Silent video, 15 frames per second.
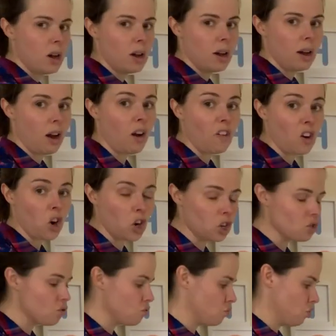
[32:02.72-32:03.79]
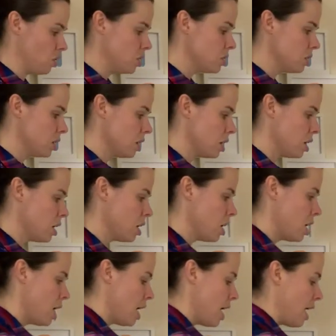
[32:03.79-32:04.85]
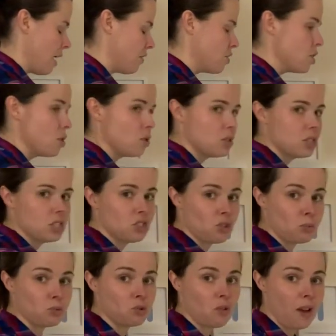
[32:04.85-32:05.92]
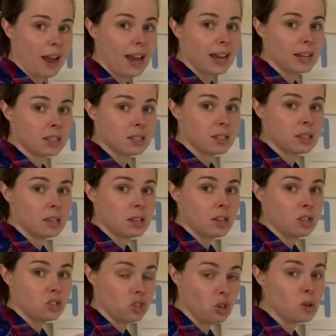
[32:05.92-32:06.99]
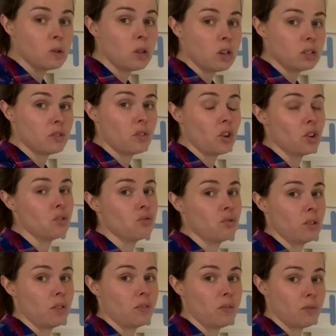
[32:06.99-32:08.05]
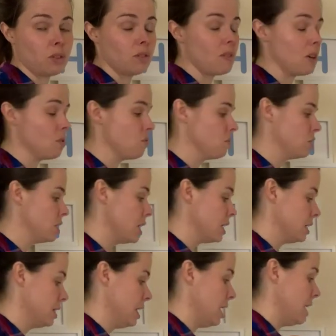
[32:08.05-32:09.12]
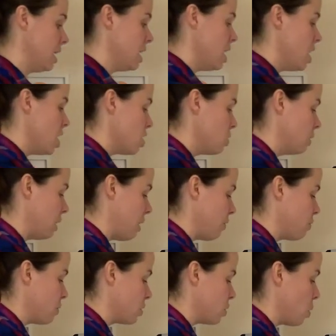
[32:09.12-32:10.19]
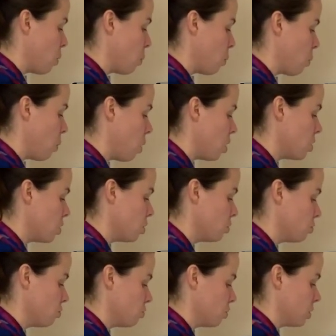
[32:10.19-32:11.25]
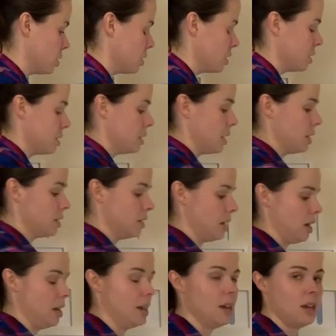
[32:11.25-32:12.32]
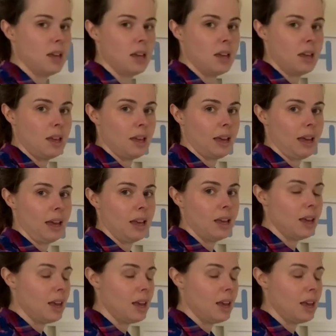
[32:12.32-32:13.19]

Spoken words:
are 100, if you subtract two lots of 100 from 360, you're left with 160. Okay?